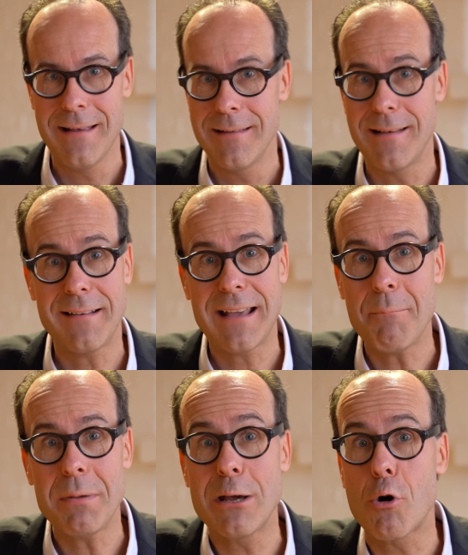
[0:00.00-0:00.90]
There's a
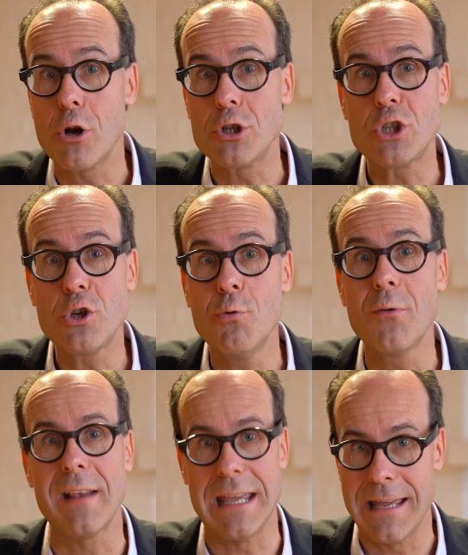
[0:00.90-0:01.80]
company called
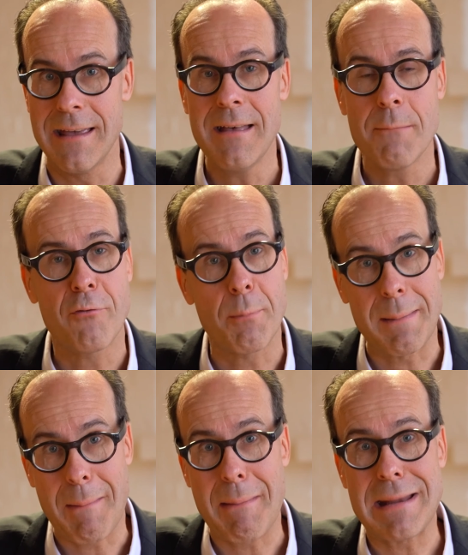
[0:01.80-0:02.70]
Choosy from
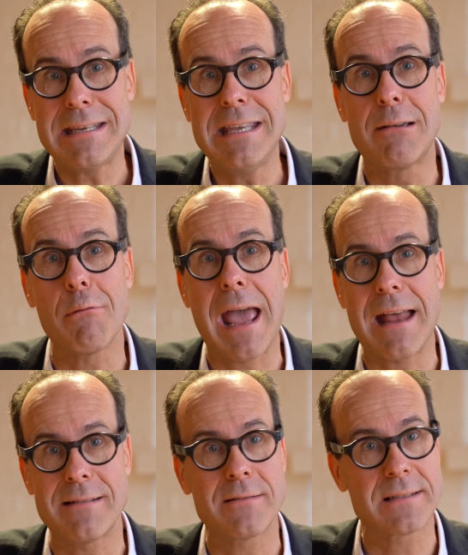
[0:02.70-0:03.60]
an MIT
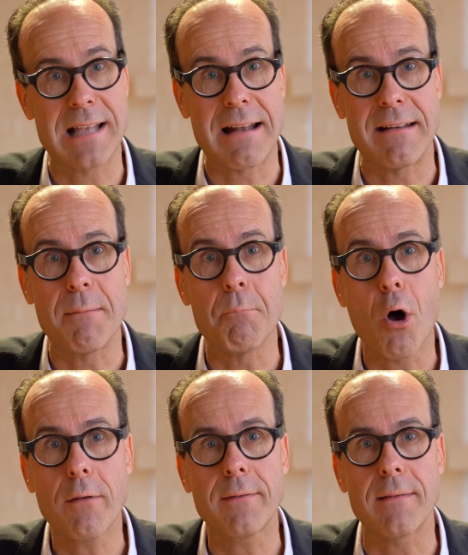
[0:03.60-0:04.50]
grad started in
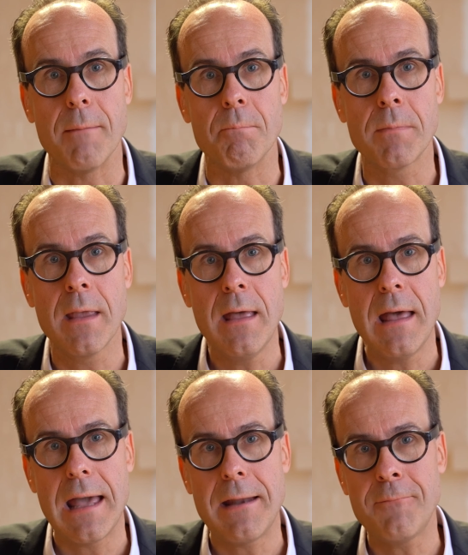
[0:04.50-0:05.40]
Boston.
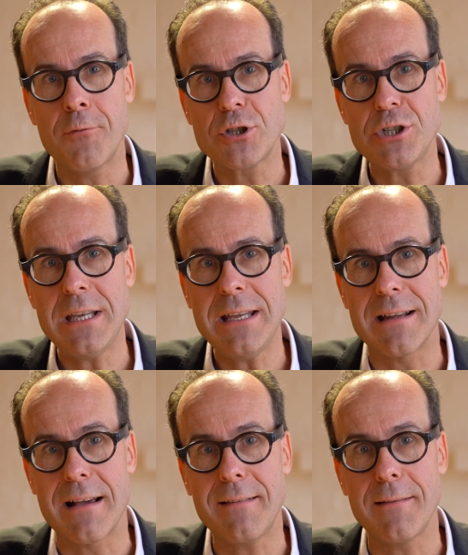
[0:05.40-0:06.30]
And what she
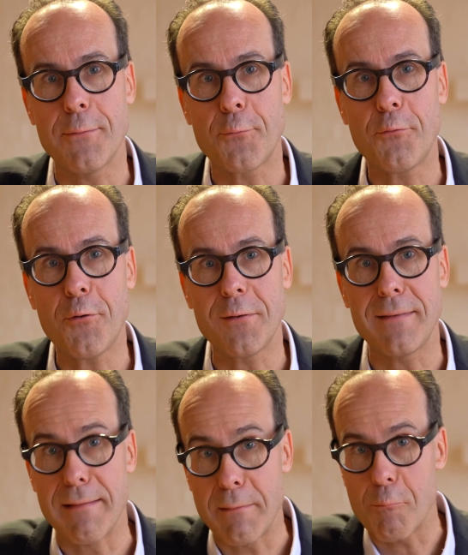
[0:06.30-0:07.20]
does is
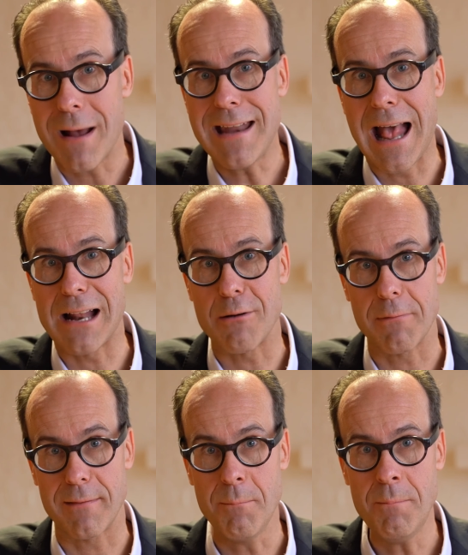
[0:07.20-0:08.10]
first having one
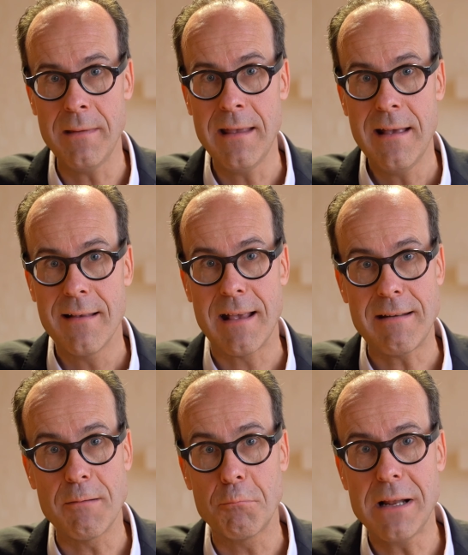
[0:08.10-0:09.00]
algorithm
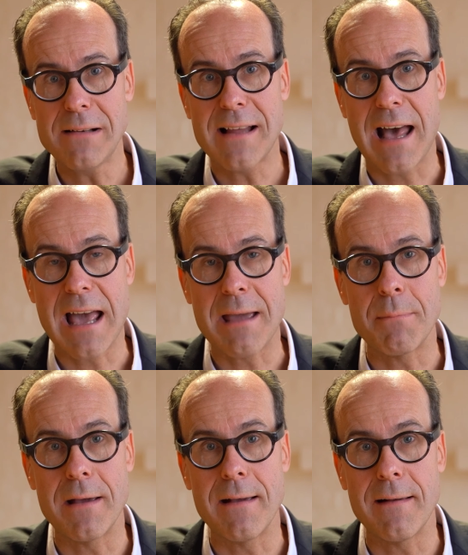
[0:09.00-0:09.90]
that in real
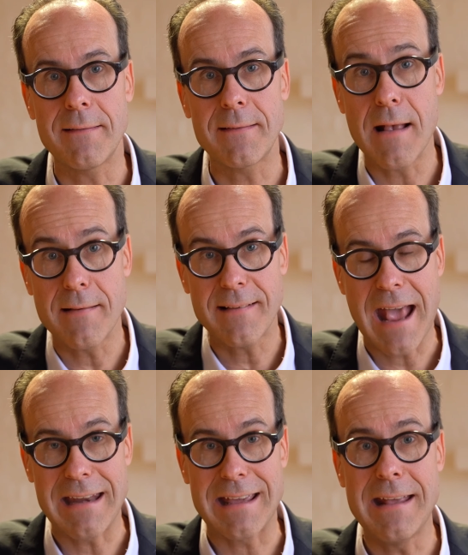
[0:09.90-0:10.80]
time is scanning